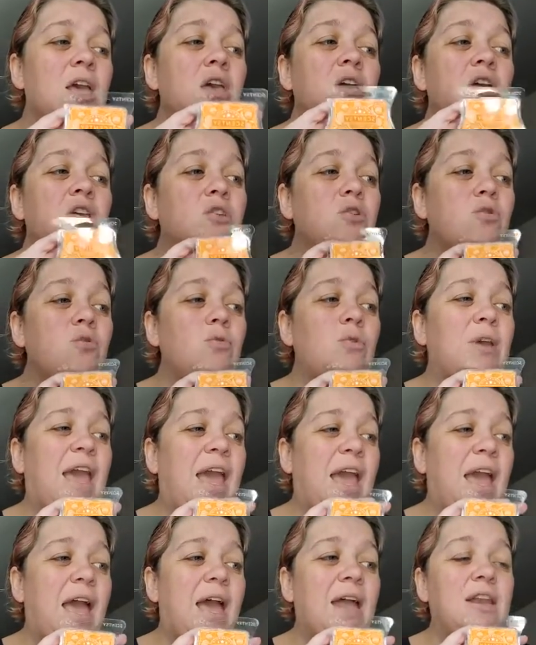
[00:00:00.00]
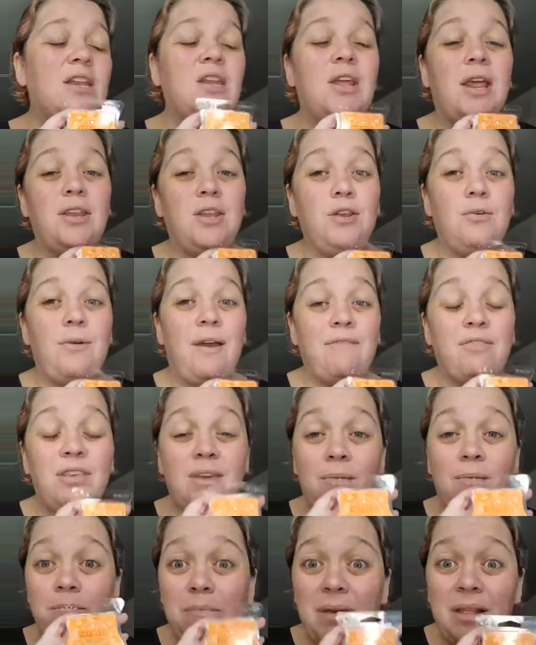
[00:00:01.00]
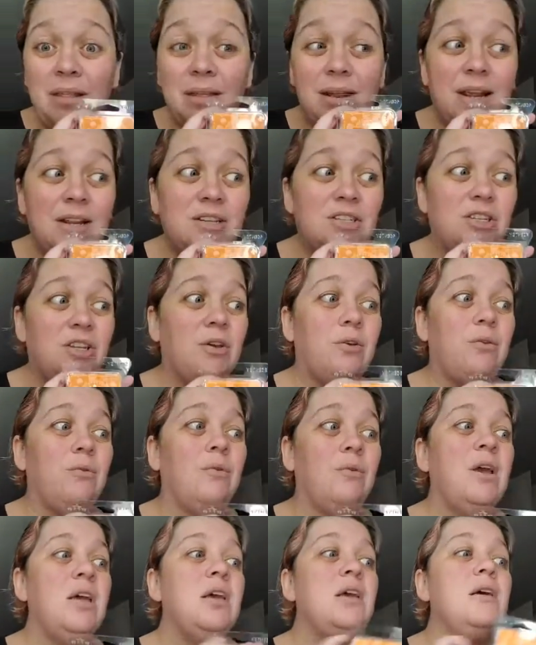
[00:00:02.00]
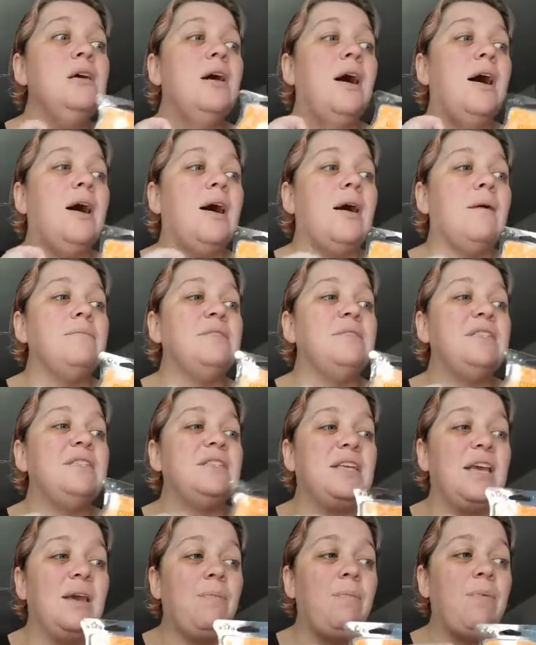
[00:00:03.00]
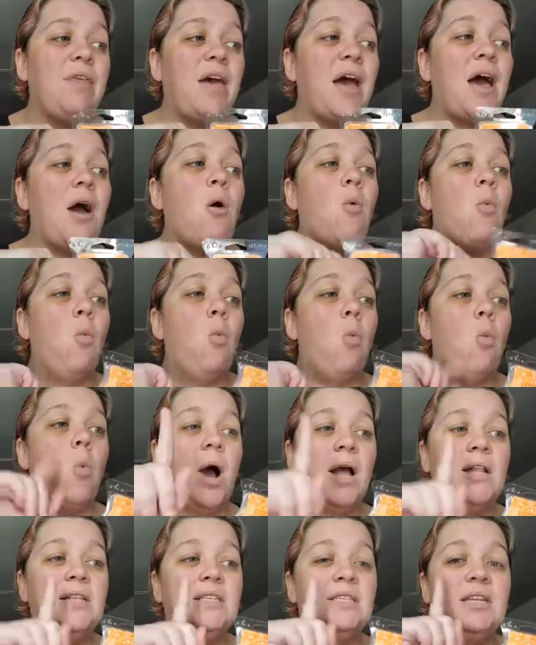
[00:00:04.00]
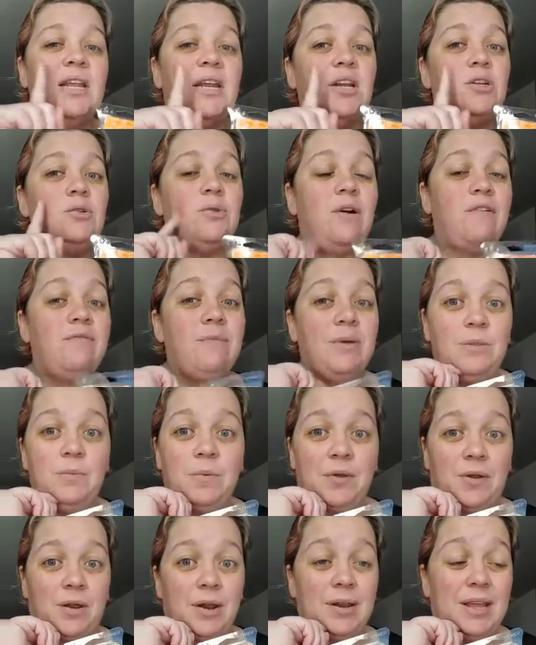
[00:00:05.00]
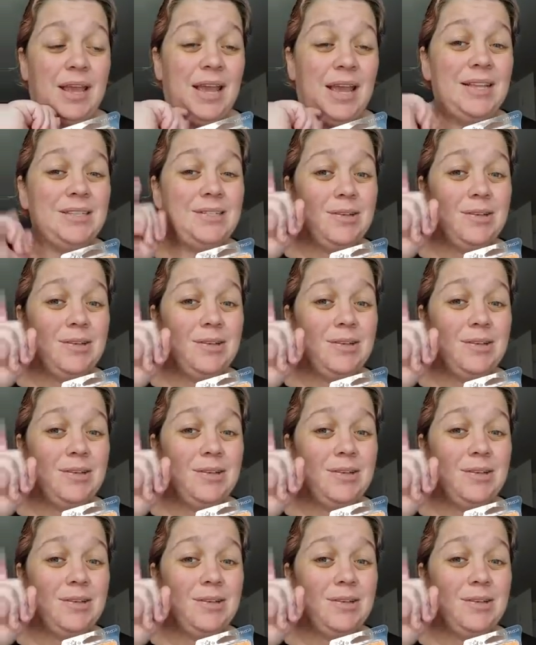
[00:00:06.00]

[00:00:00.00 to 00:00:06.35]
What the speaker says: you can, and you have the ability to skip that once in a 12-month period, okay?